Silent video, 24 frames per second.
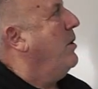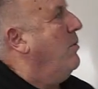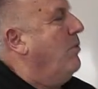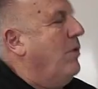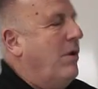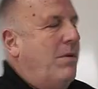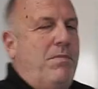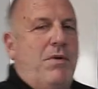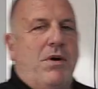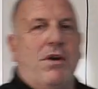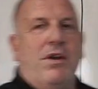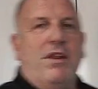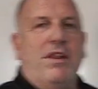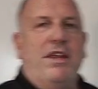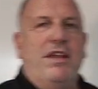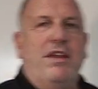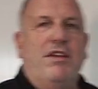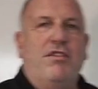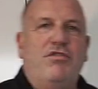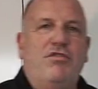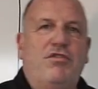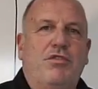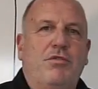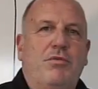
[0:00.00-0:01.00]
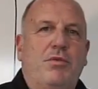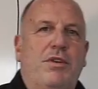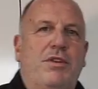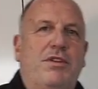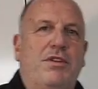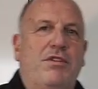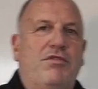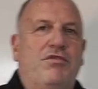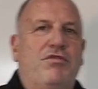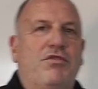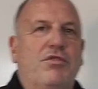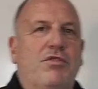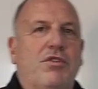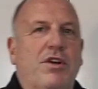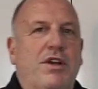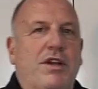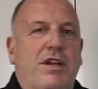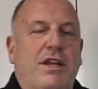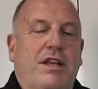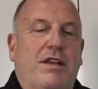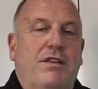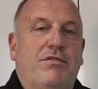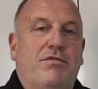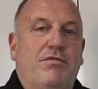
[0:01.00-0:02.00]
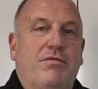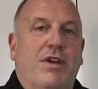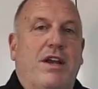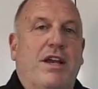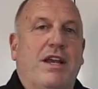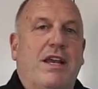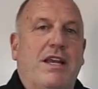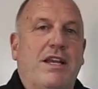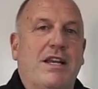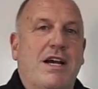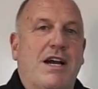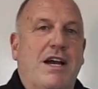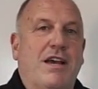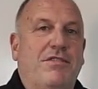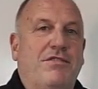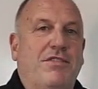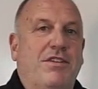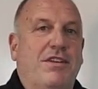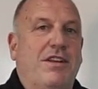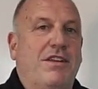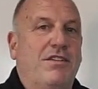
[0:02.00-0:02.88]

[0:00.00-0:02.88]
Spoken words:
Well, part of the issue with this short is recognizing